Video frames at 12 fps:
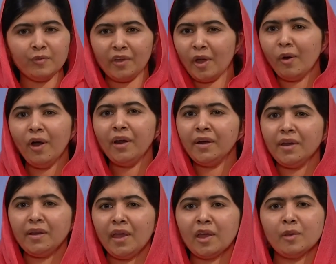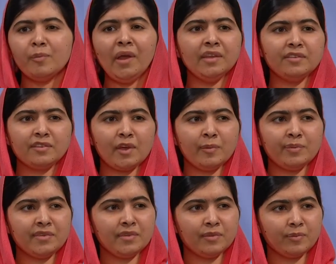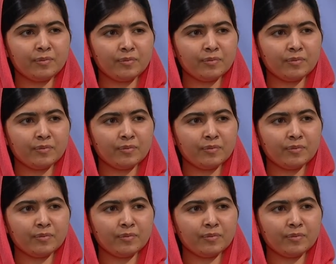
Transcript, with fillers: We have already taken many steps.